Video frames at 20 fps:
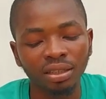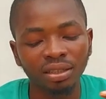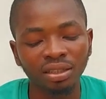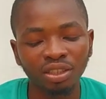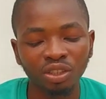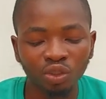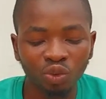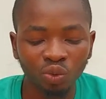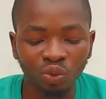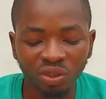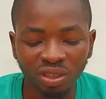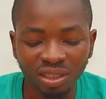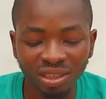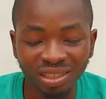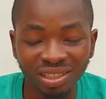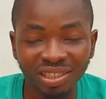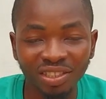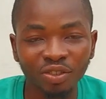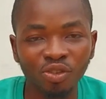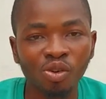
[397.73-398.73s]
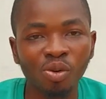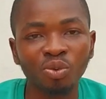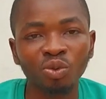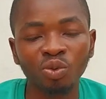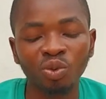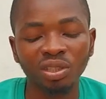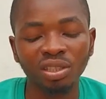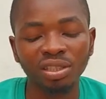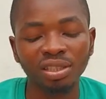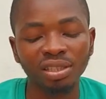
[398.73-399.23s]
These two things come
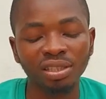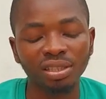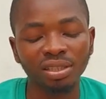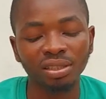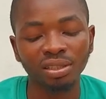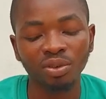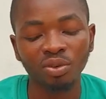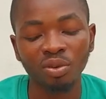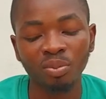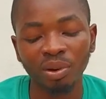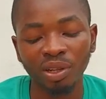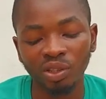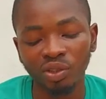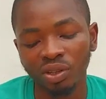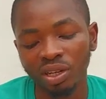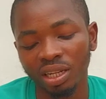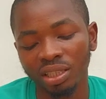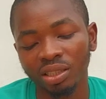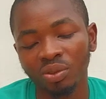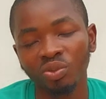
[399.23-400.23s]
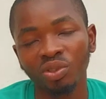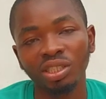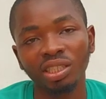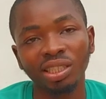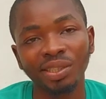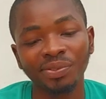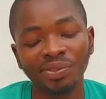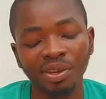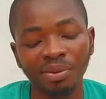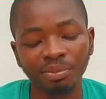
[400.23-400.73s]
with one particular thing, which
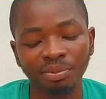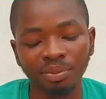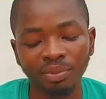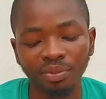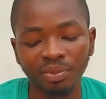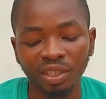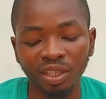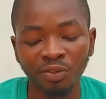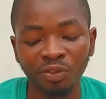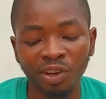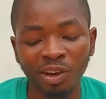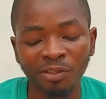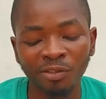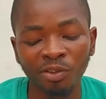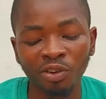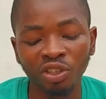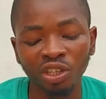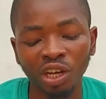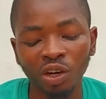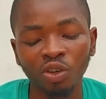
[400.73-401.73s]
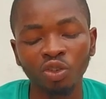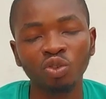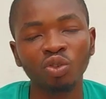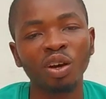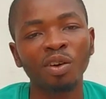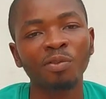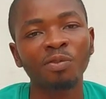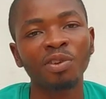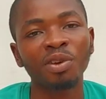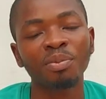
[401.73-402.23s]
is fame. If you are funny, you are going to
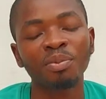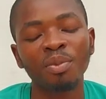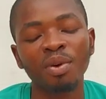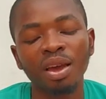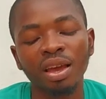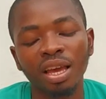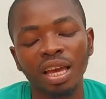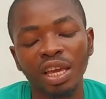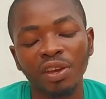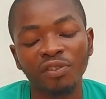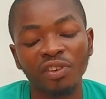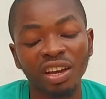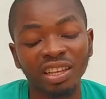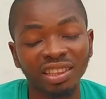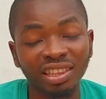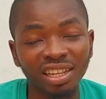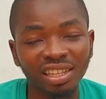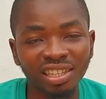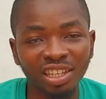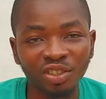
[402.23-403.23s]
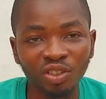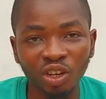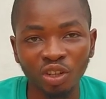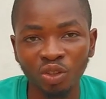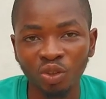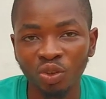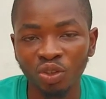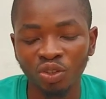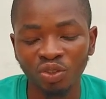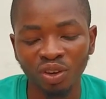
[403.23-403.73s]
have fame. If you are intelligent, you are
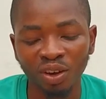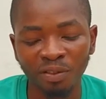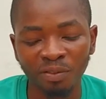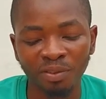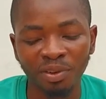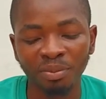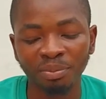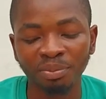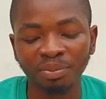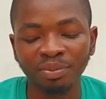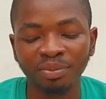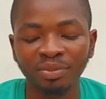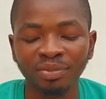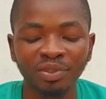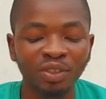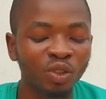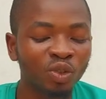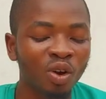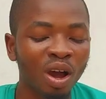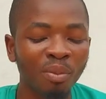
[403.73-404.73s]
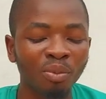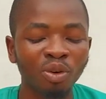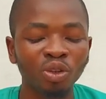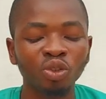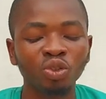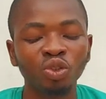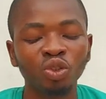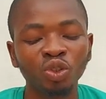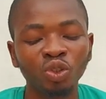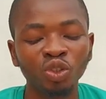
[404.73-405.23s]
also going to have fame. So I'm going
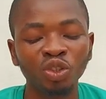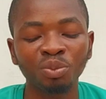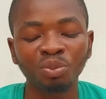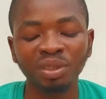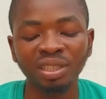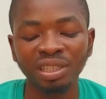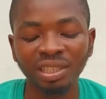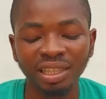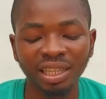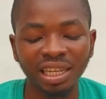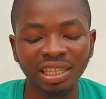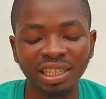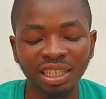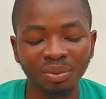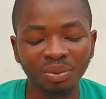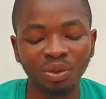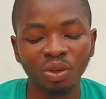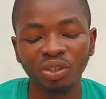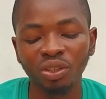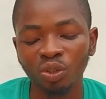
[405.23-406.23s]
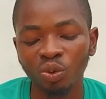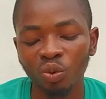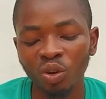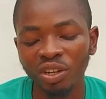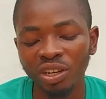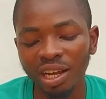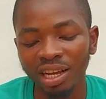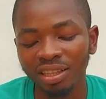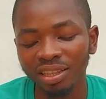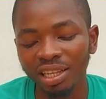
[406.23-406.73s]
to choose being intelligent, because when
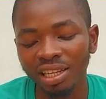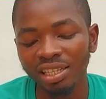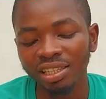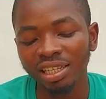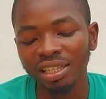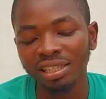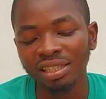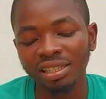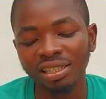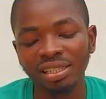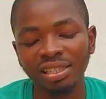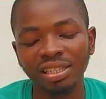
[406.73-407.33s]
you are intelligent,